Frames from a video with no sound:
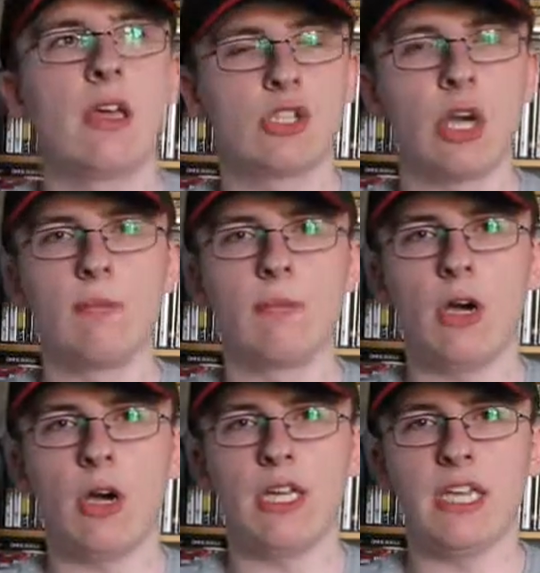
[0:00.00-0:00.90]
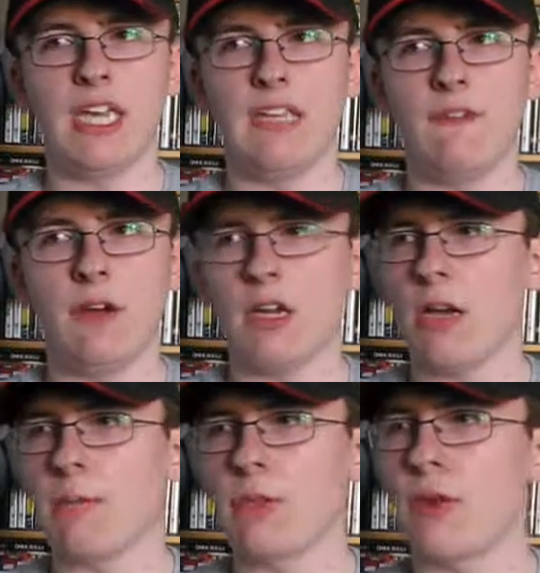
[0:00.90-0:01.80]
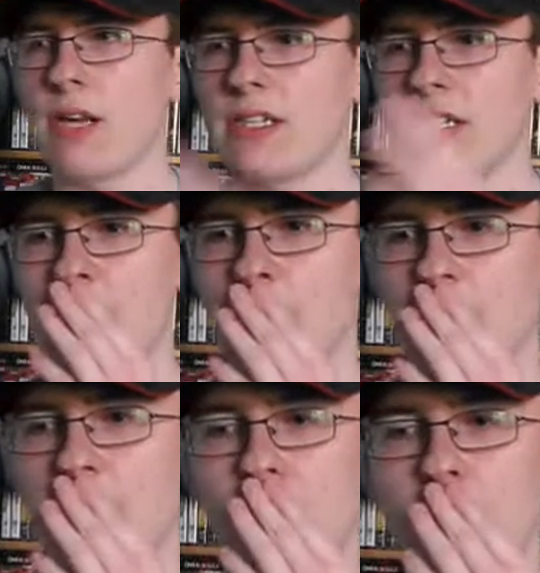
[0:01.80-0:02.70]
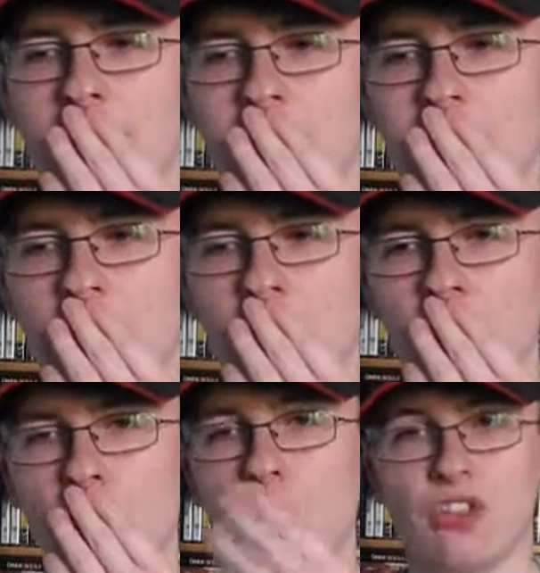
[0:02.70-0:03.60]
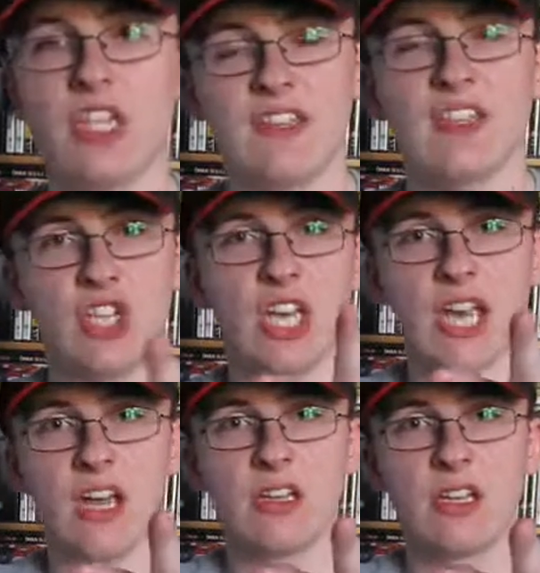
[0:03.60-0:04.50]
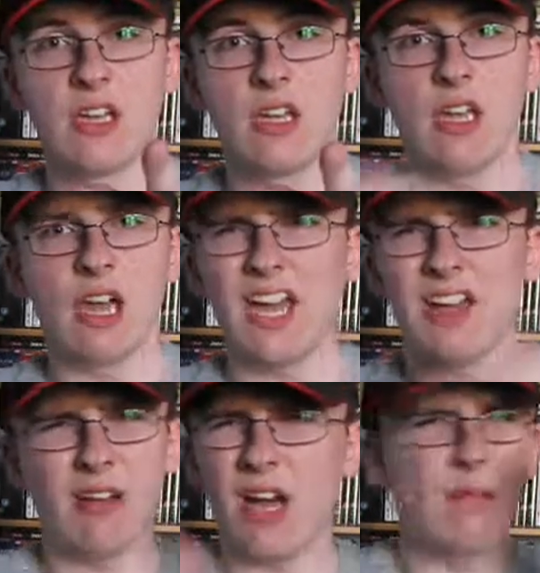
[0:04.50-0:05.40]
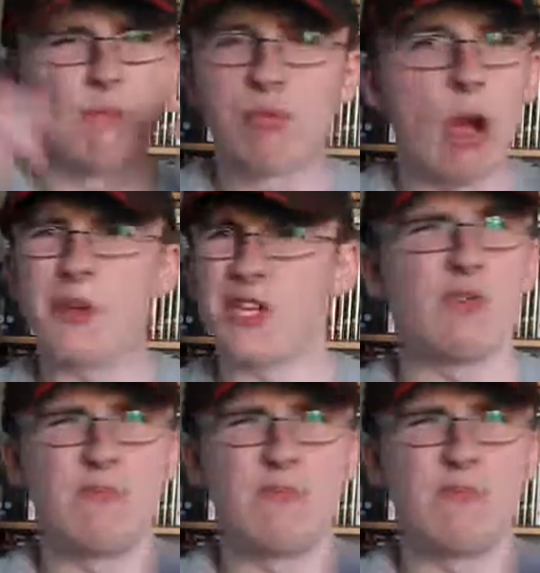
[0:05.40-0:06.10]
done by I can't remember the director's name. He directed Godzilla this year. I'm rubbish